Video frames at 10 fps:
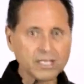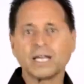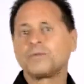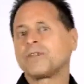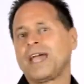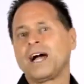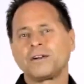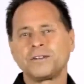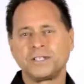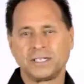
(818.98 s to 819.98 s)
like with
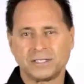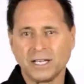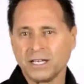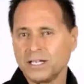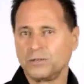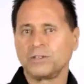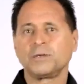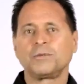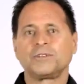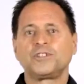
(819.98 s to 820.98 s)
allergies, you
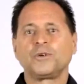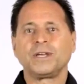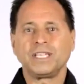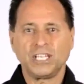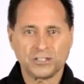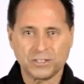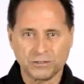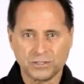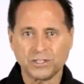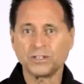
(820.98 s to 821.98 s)
end up with joint
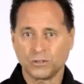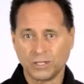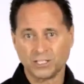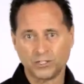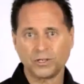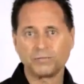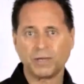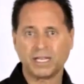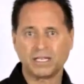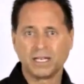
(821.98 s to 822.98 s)
issues, like joint
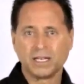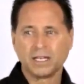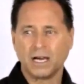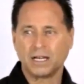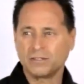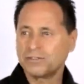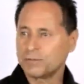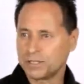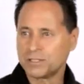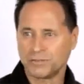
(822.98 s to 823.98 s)
pain,
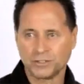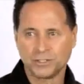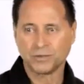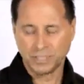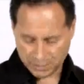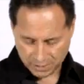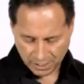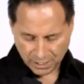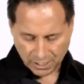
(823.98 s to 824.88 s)
inflammation of the joints,